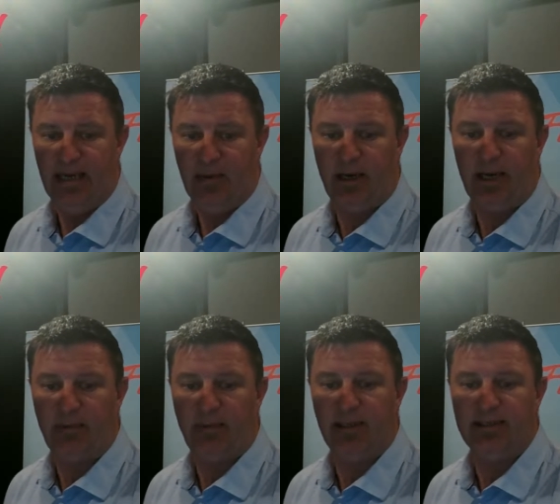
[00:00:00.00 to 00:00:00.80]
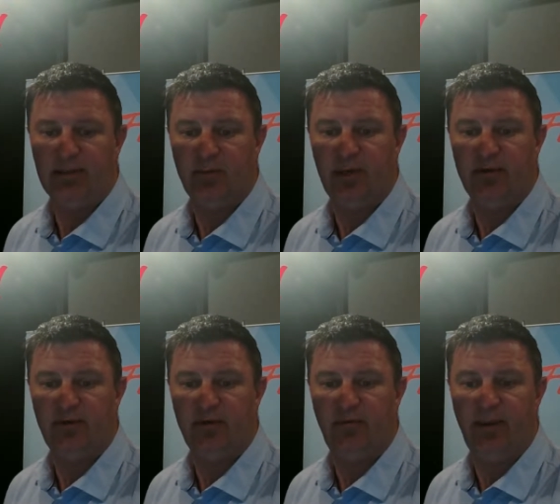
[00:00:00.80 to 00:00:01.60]
Wairarapa police are appealing
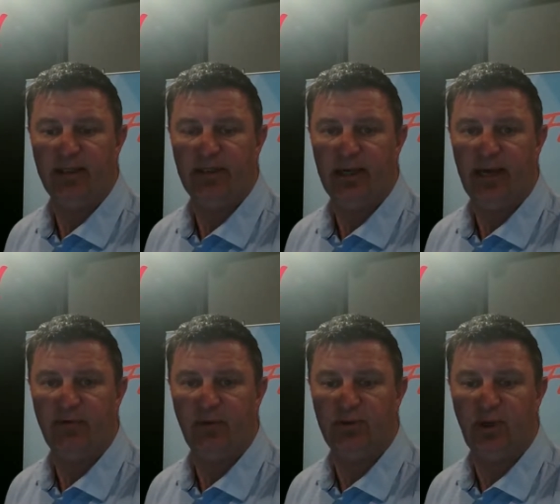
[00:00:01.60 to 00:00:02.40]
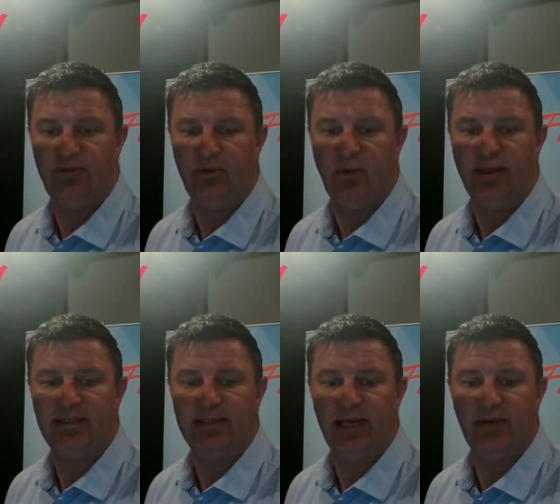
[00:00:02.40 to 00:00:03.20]
for information after a trophy red
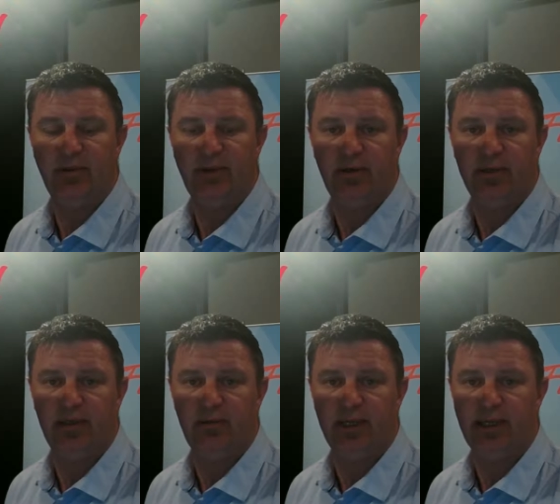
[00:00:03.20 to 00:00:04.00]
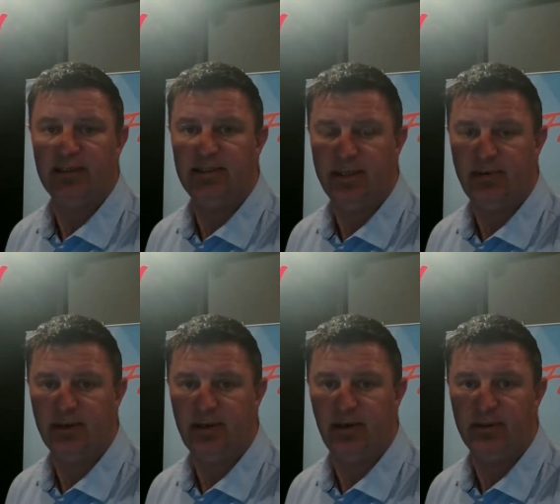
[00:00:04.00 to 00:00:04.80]
stag was shot and killed in its deer
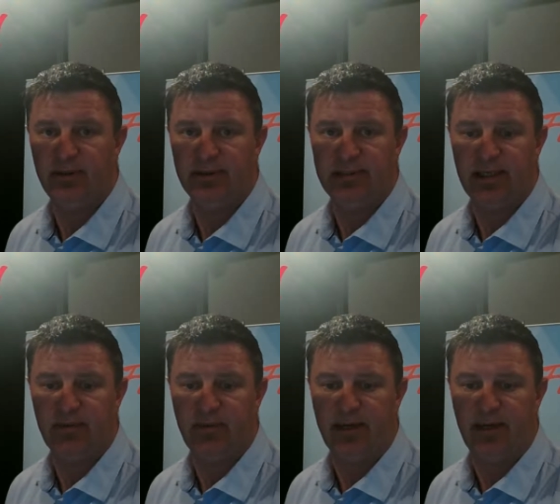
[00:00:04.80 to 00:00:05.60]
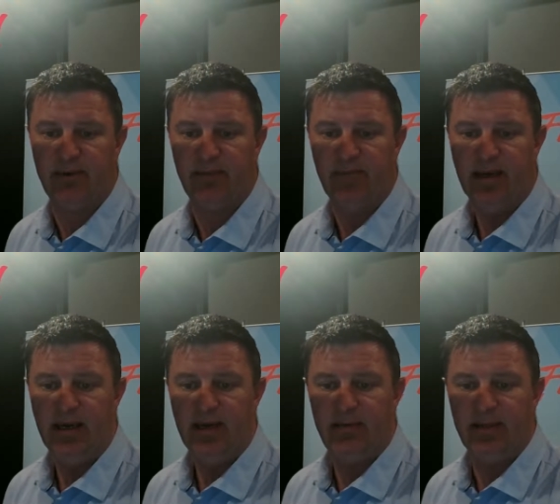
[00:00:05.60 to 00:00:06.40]
enclosure in South Wairarapa.
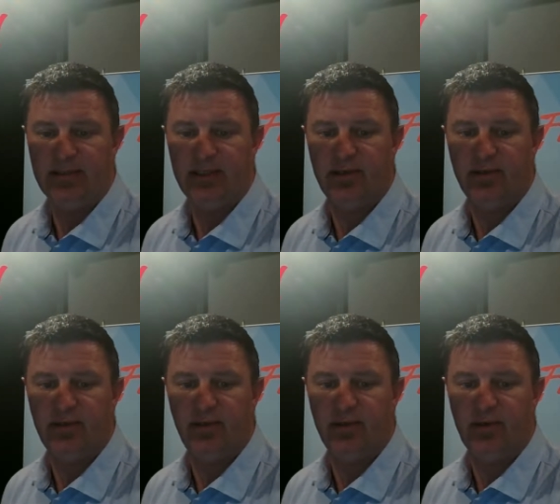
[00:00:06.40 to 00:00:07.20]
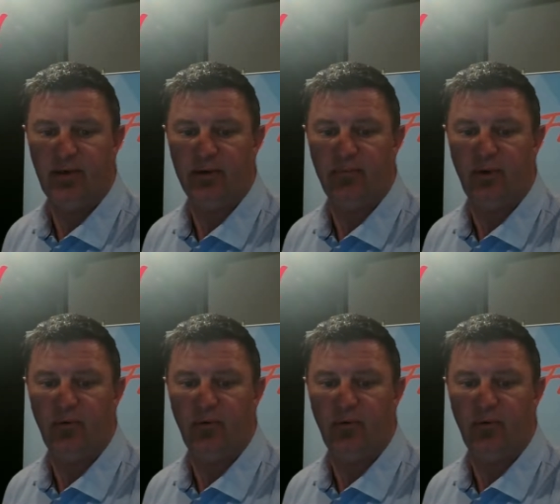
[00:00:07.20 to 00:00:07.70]
The incident occurred on Blue